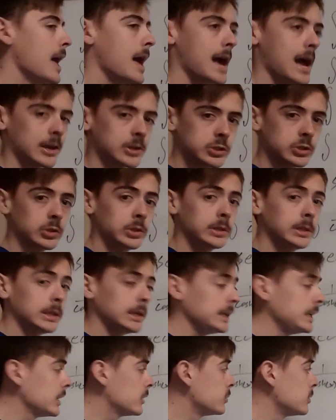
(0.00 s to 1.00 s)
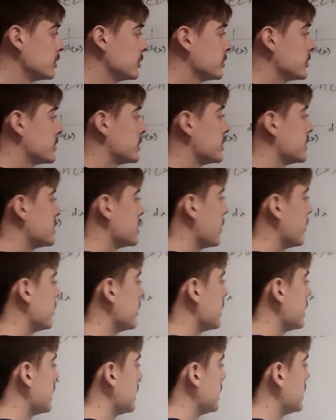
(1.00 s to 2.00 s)
actually equals
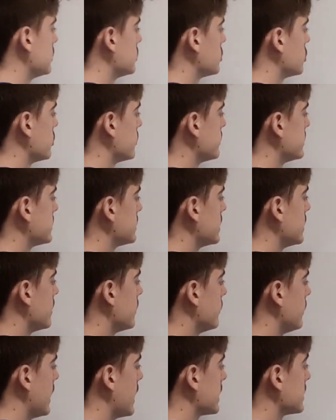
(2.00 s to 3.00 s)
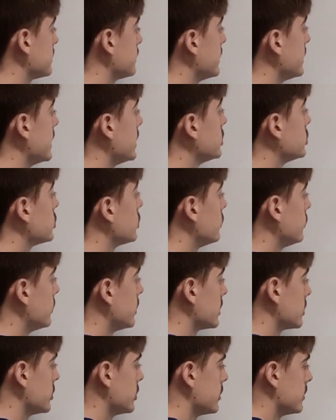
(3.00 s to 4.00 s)
something in terms of exponential
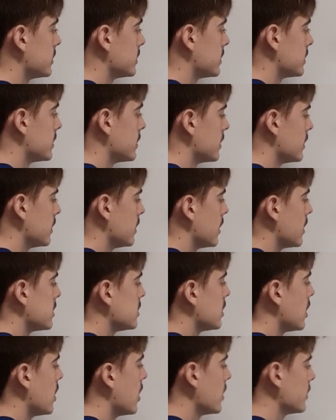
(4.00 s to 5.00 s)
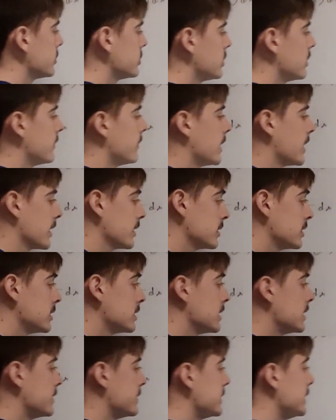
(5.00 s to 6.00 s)
functions. Cosh of
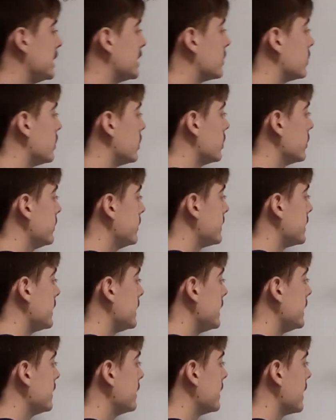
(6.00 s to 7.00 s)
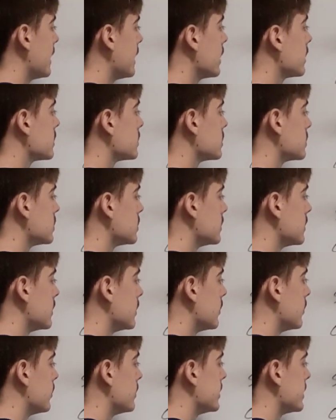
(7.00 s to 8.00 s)
x is equal to e to the x
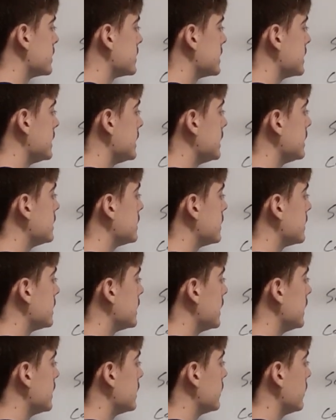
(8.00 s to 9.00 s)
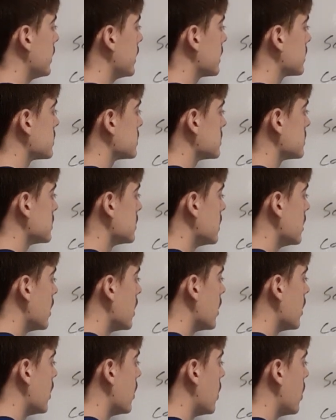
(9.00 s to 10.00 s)
plus e to the negative x,
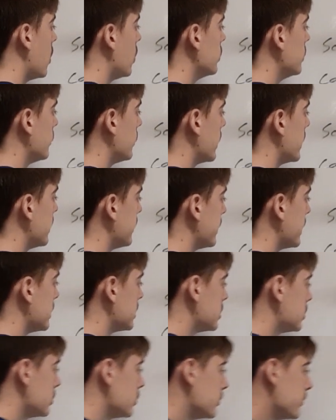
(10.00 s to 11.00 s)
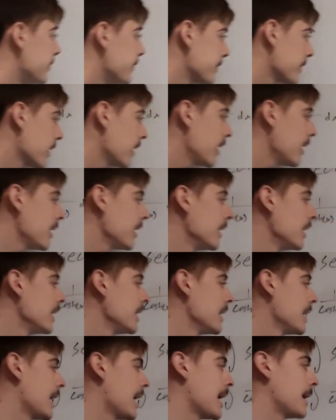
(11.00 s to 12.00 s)
all divided by 2.
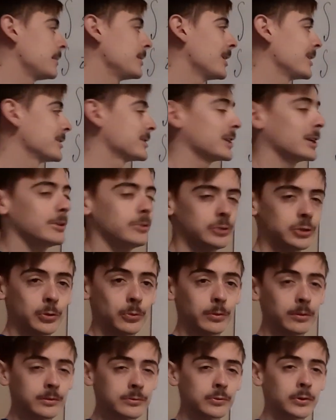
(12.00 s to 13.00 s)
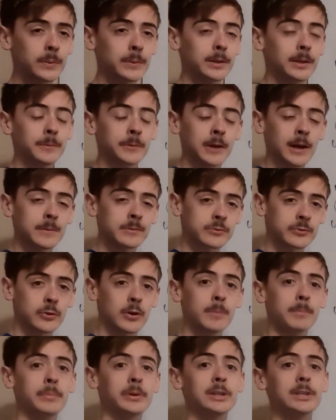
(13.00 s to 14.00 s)
I'm not exactly sure where this formula comes
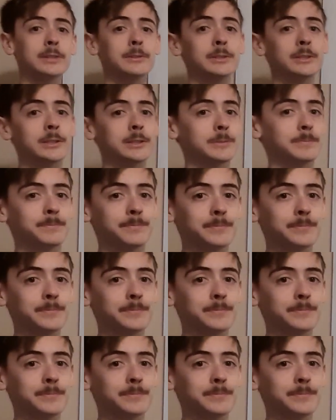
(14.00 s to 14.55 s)
from, but it's